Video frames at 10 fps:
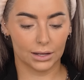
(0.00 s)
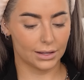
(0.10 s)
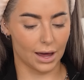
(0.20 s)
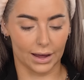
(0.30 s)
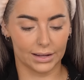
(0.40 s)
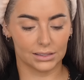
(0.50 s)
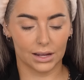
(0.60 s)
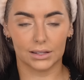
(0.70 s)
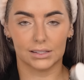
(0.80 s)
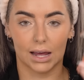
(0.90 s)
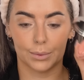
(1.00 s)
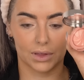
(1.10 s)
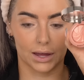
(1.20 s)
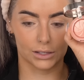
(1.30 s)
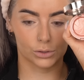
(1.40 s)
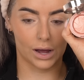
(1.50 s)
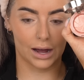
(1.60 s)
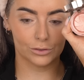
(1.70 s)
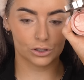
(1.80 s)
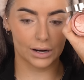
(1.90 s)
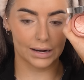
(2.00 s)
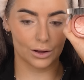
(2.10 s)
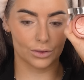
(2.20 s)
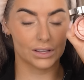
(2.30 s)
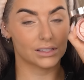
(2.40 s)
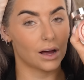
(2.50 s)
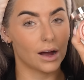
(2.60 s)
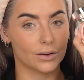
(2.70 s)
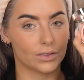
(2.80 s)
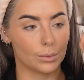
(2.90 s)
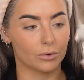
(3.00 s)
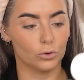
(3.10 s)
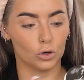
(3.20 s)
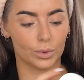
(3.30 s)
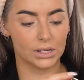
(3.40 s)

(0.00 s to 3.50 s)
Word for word: Yeah, it's like the same thing. So I have tried out this kind of thing before,